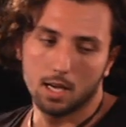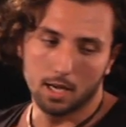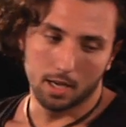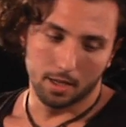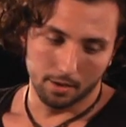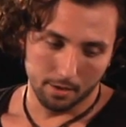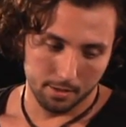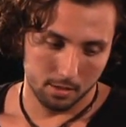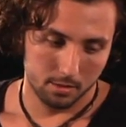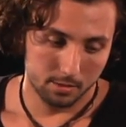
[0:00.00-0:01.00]

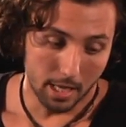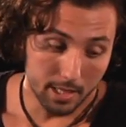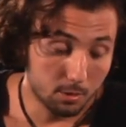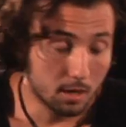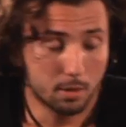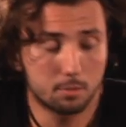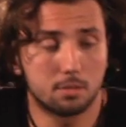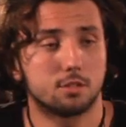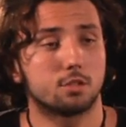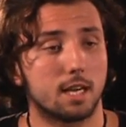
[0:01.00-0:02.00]
And that is what I
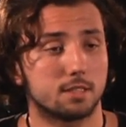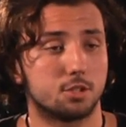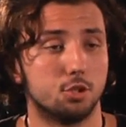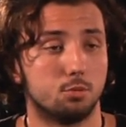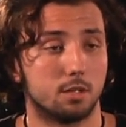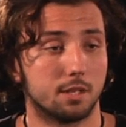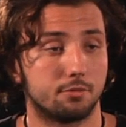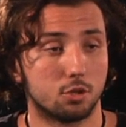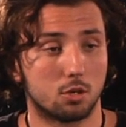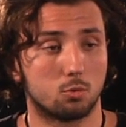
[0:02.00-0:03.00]
recommend you guys to do.
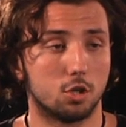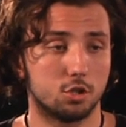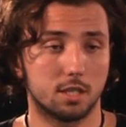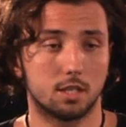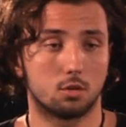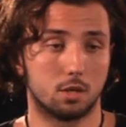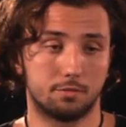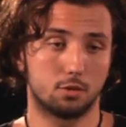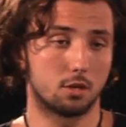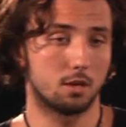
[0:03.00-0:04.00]
If you're a virgin or
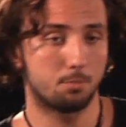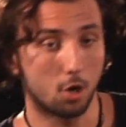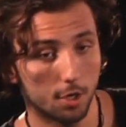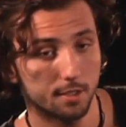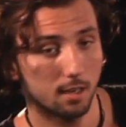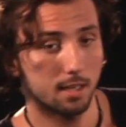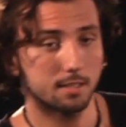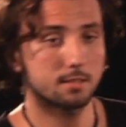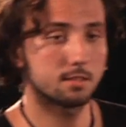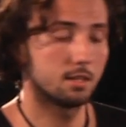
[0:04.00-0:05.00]
if you're a
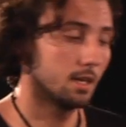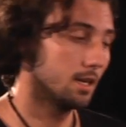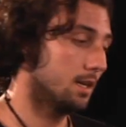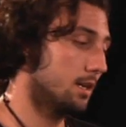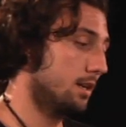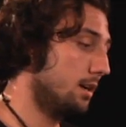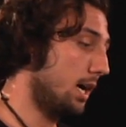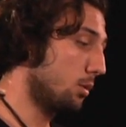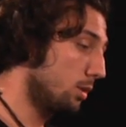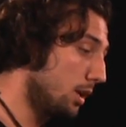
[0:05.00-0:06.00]
partnerless,
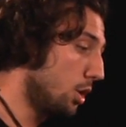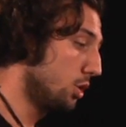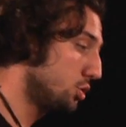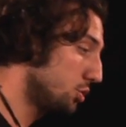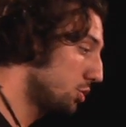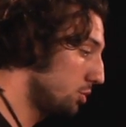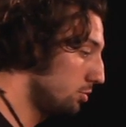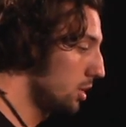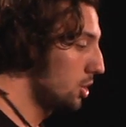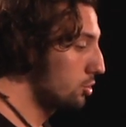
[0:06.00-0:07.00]
I really urge you
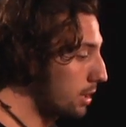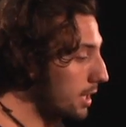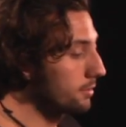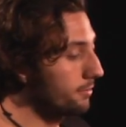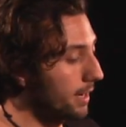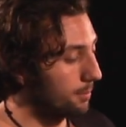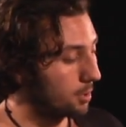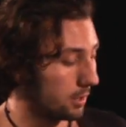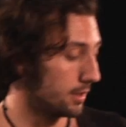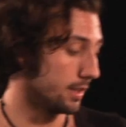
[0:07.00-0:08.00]
to try to find a
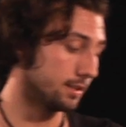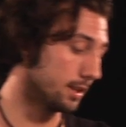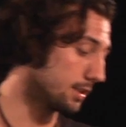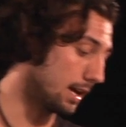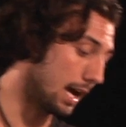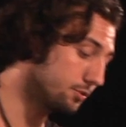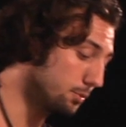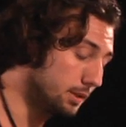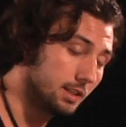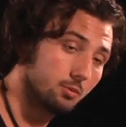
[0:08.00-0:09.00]
partner. It doesn't have
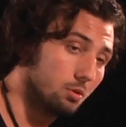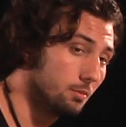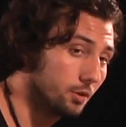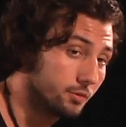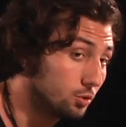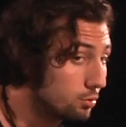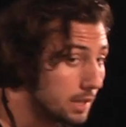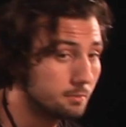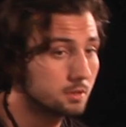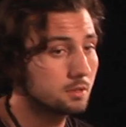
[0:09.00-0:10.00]
to be the woman of your
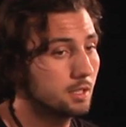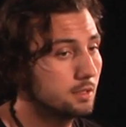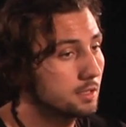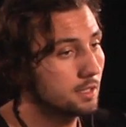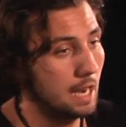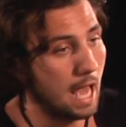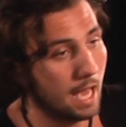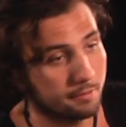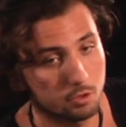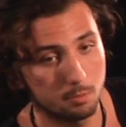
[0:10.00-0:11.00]
dreams. It doesn't
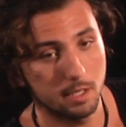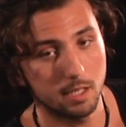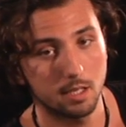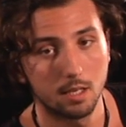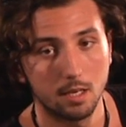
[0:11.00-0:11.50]
have to be